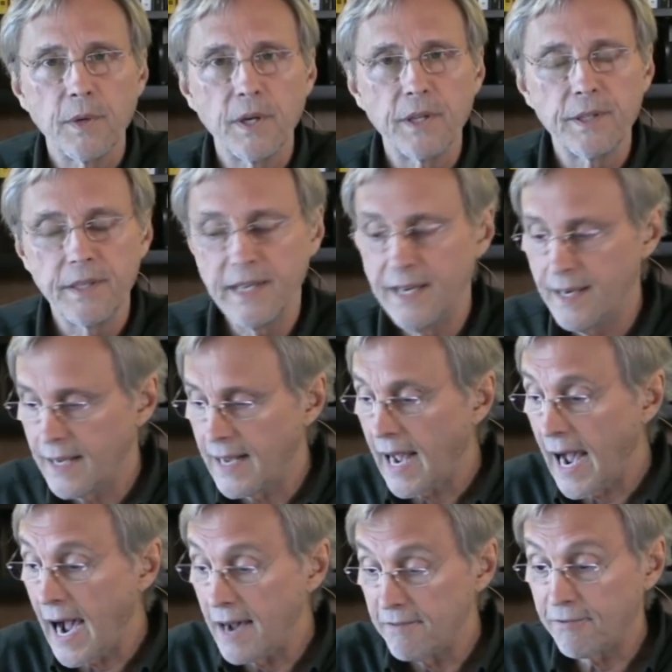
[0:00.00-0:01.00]
But
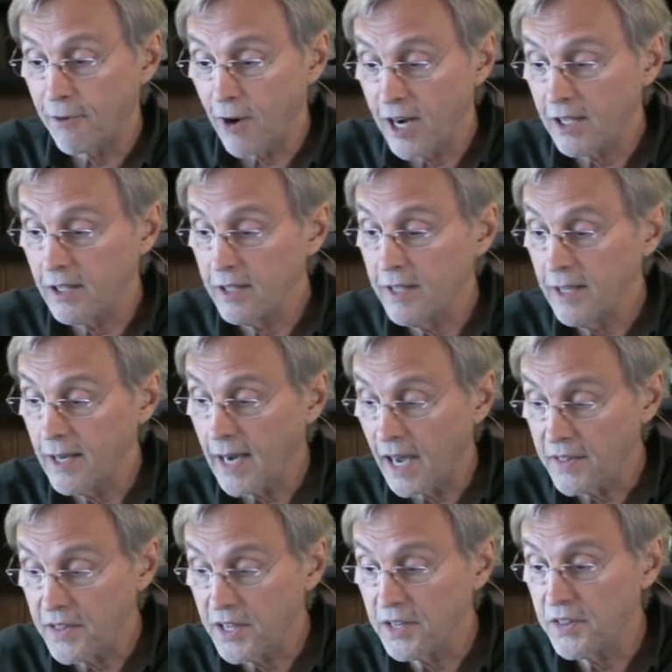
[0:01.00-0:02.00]
uh, frankly,
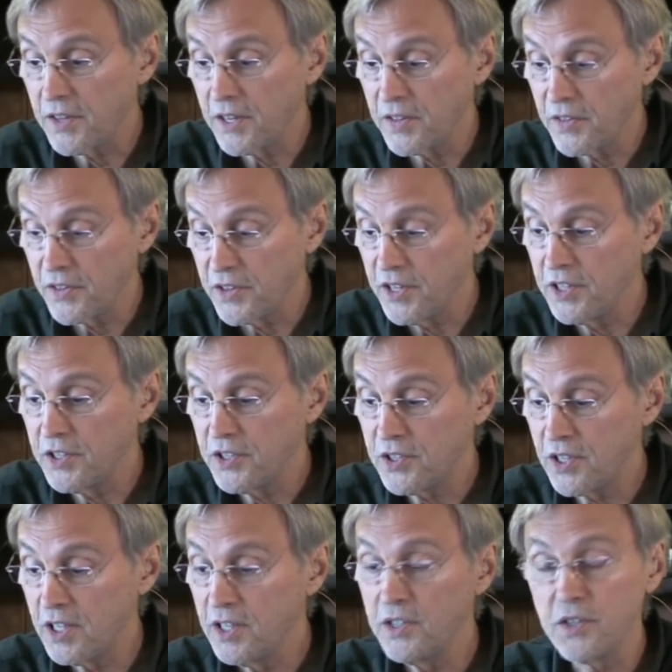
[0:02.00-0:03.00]
I think that
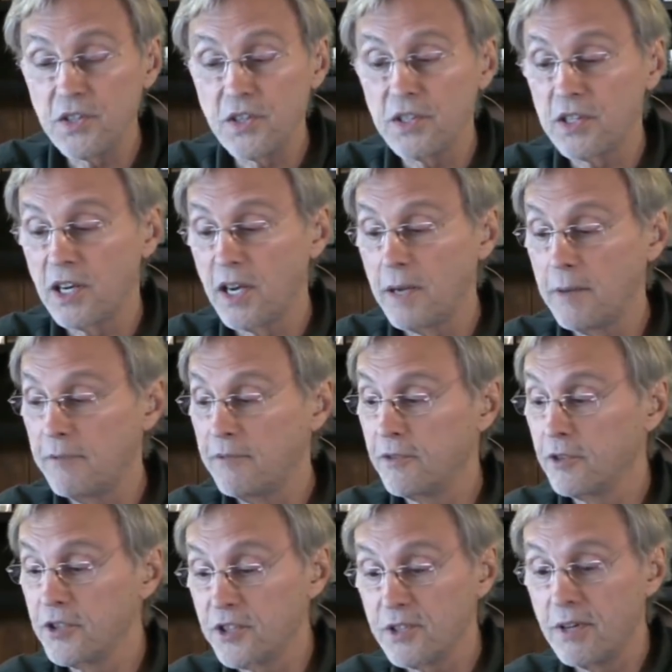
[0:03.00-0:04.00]
this is the time
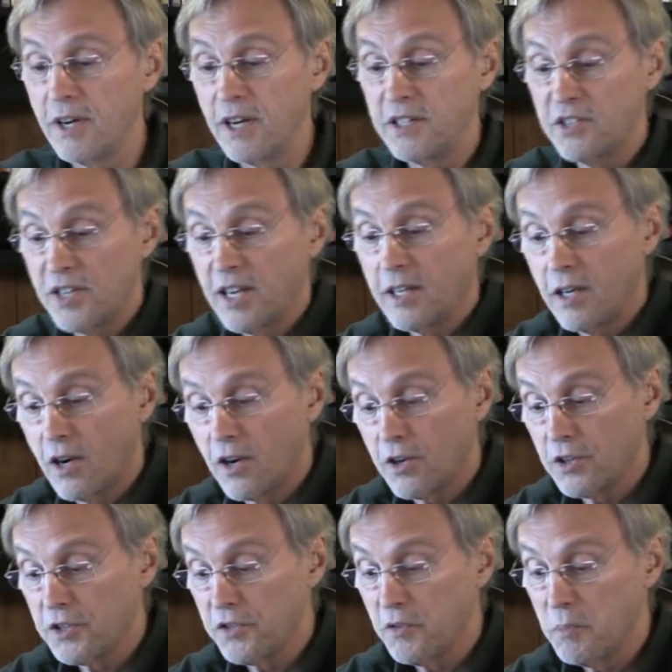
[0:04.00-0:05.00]
for uh, second
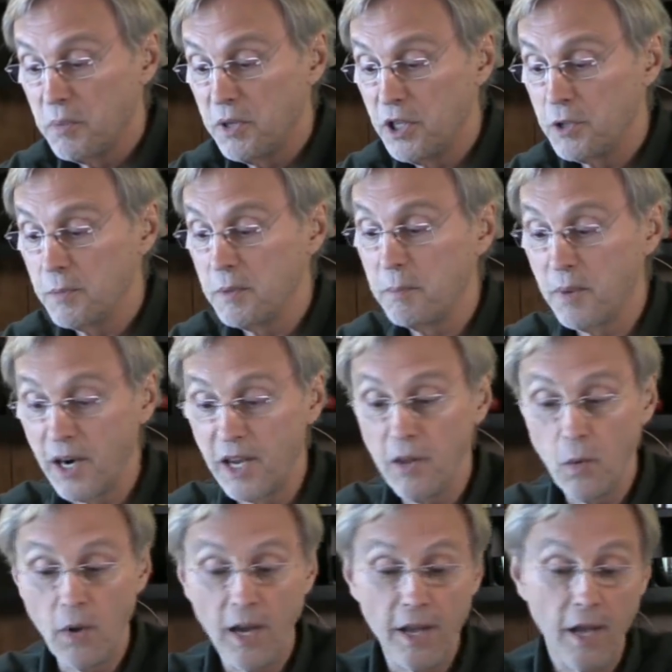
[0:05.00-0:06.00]
articles of impeachment. By
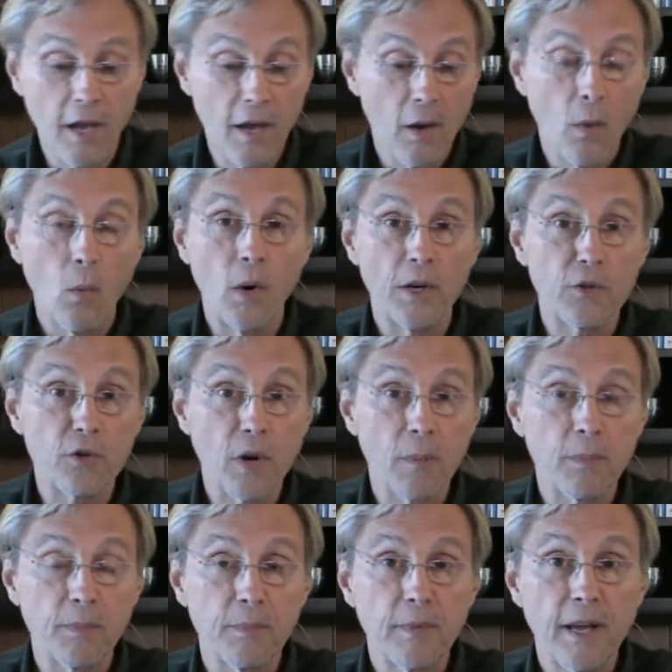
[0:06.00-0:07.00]
the way, when
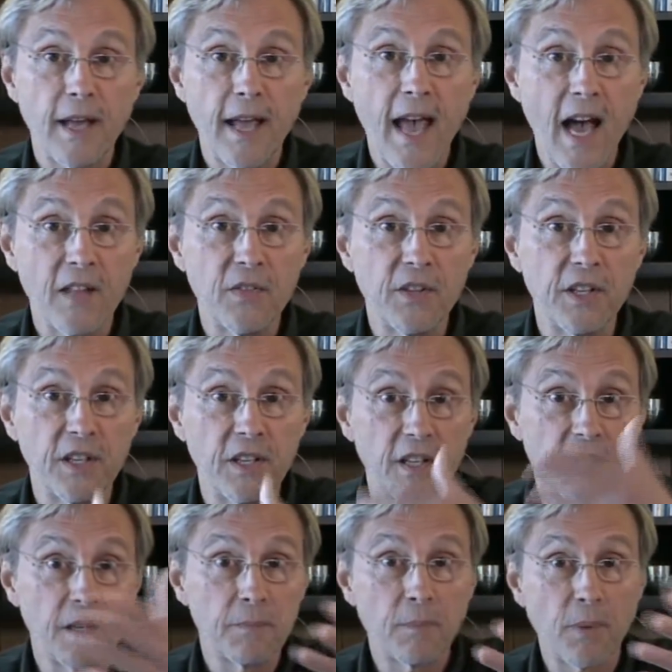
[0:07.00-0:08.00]
Trump had
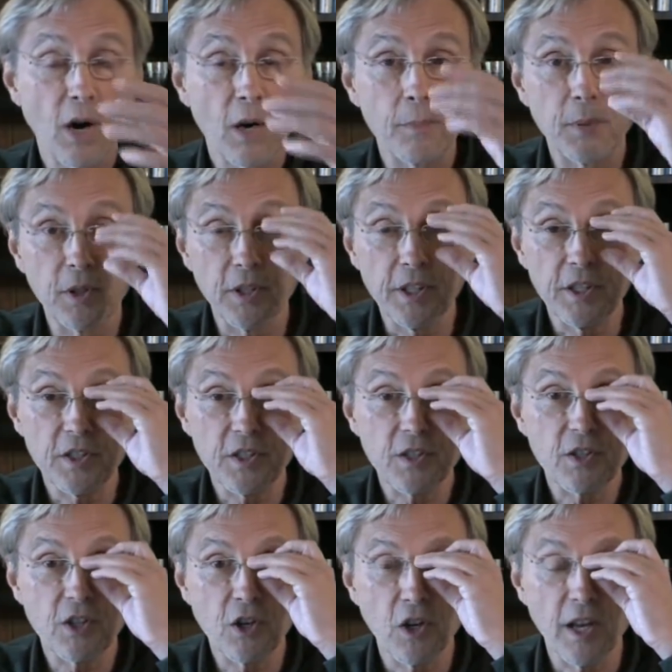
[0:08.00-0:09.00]
the uh, park police
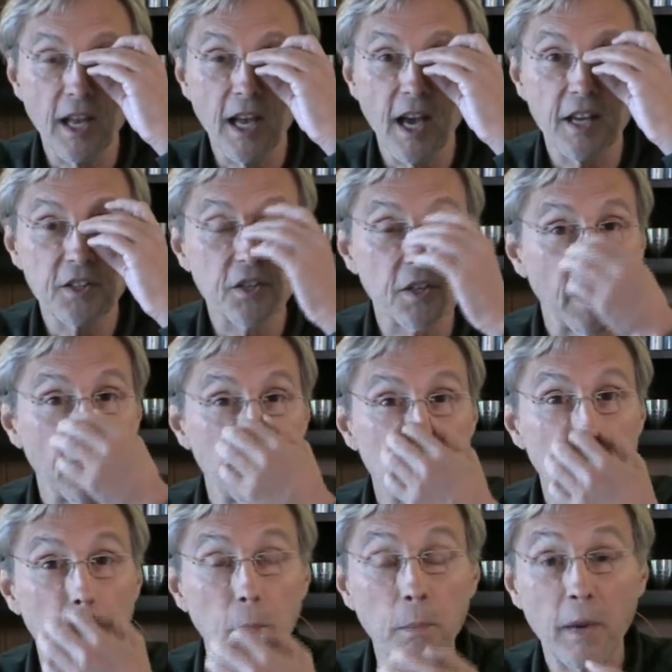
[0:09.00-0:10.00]
tear gas and
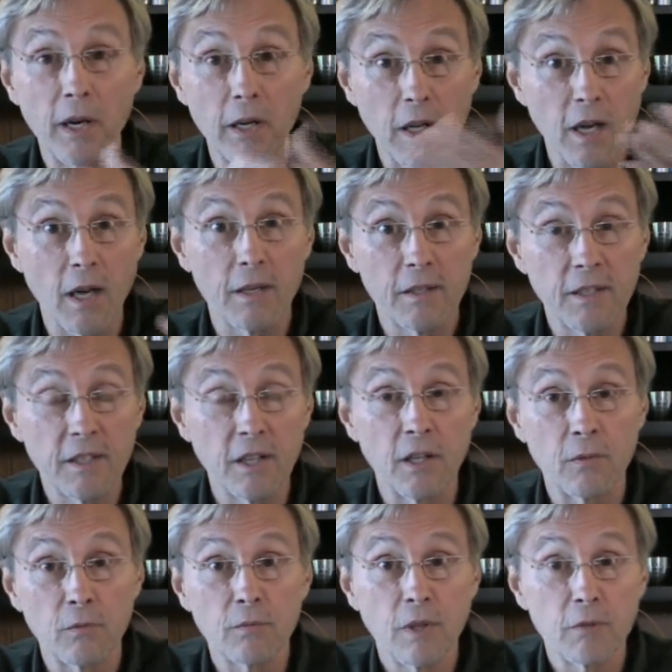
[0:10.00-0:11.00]
shoot metal, you
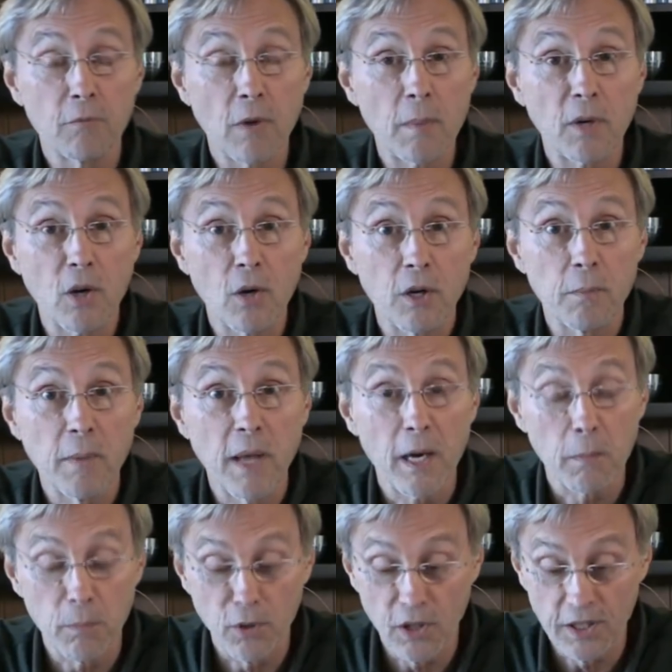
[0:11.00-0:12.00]
know, rubber coated
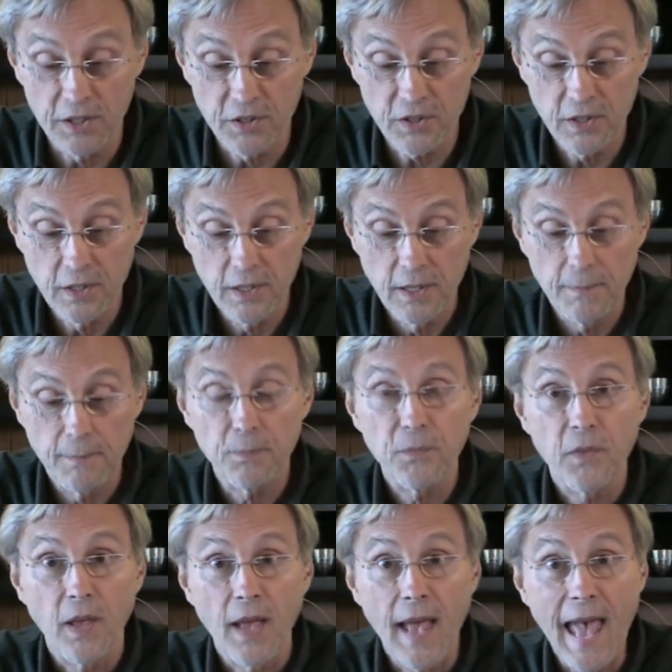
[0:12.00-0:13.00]
metal bullets
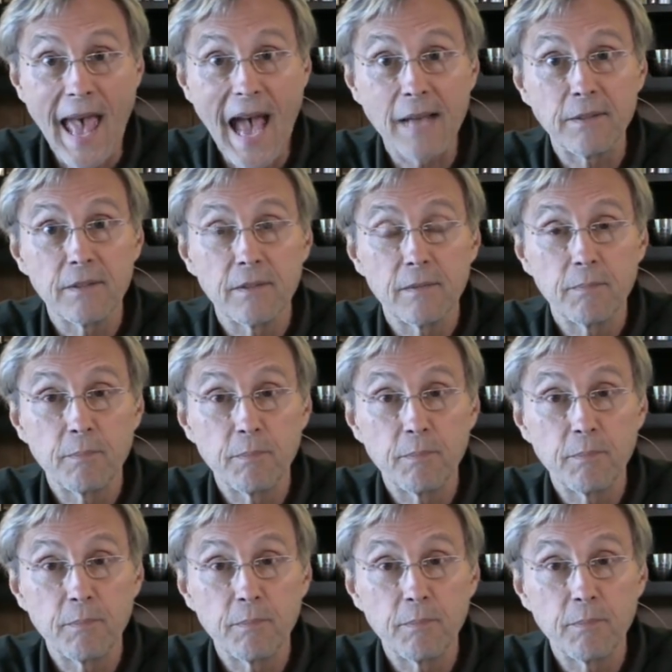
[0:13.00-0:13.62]
at